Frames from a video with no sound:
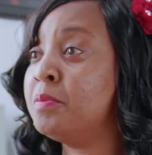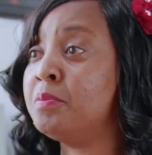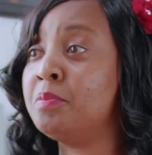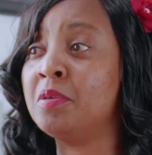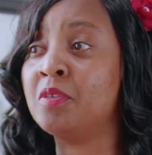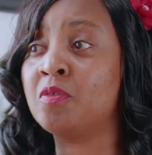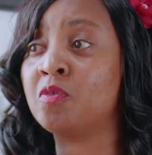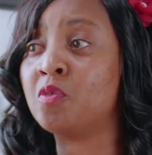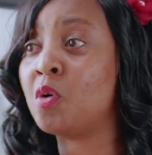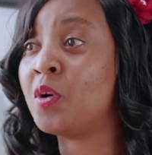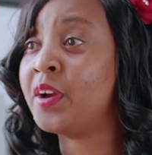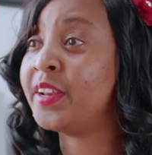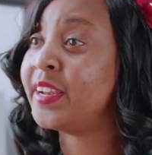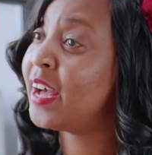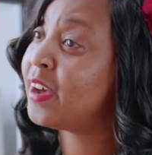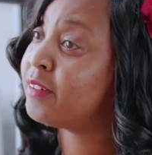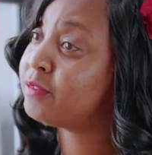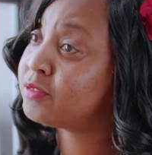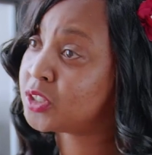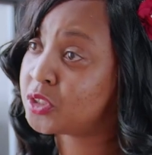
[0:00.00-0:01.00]
before and
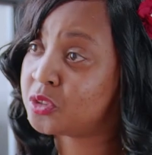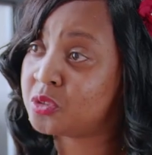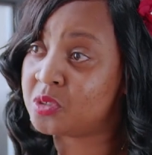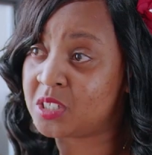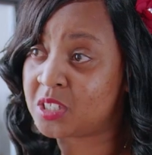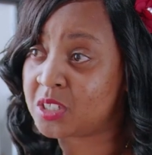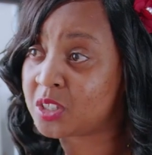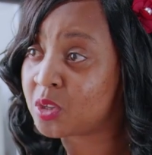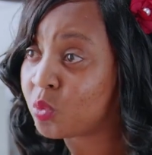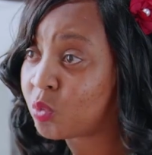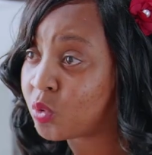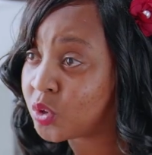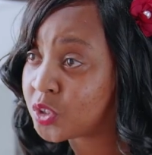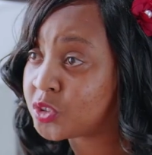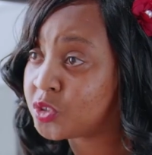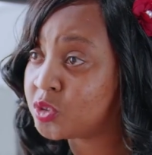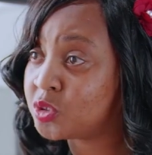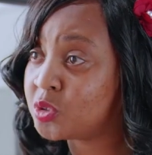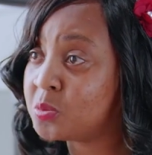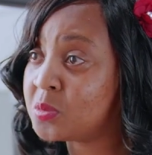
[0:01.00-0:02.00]
after using the
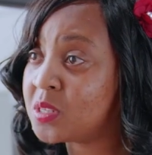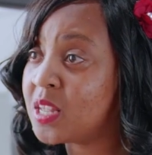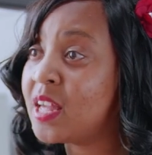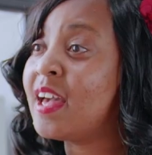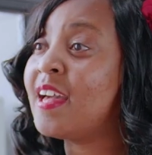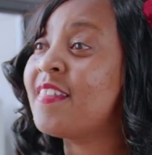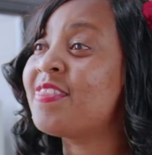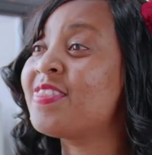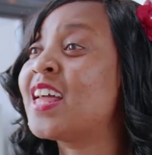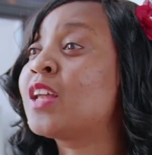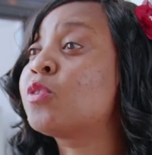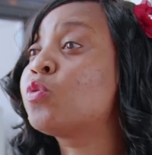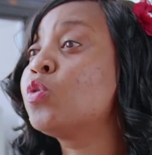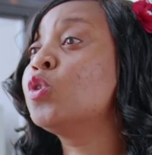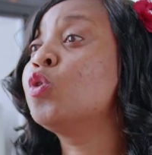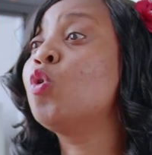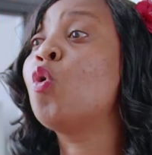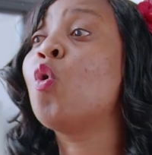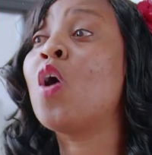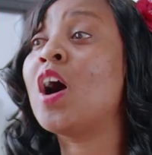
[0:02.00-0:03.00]
washrooms. That will
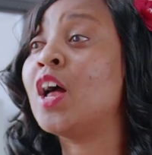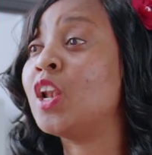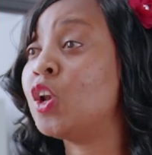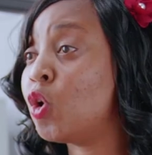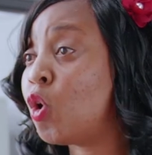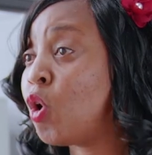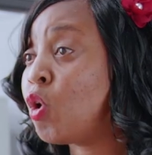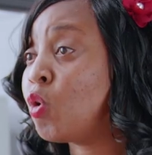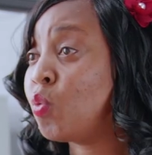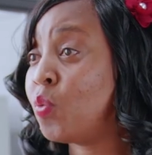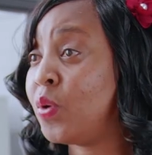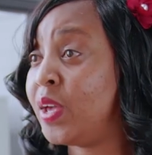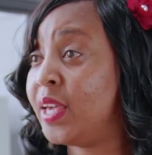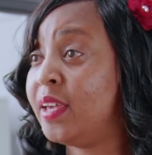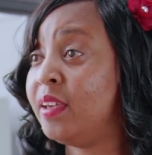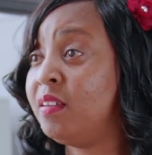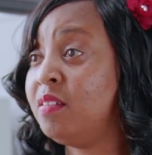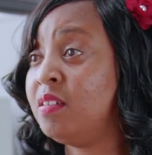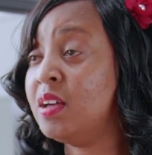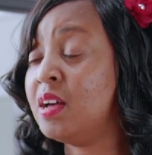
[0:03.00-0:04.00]
go a long
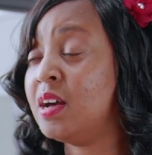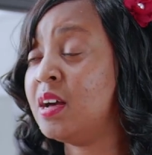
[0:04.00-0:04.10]
way